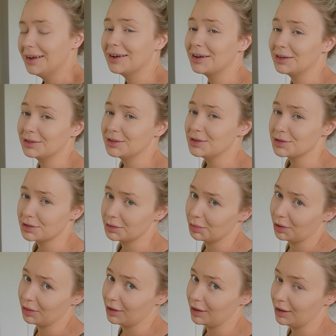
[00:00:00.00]
I don't usually
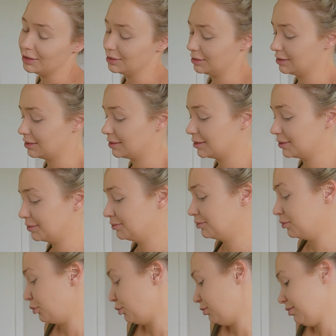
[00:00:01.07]
bother, I just,
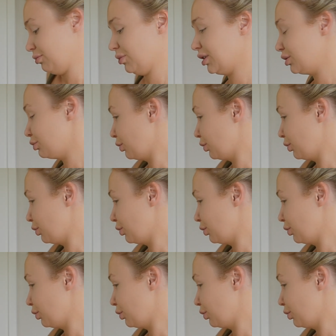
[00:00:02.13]
it's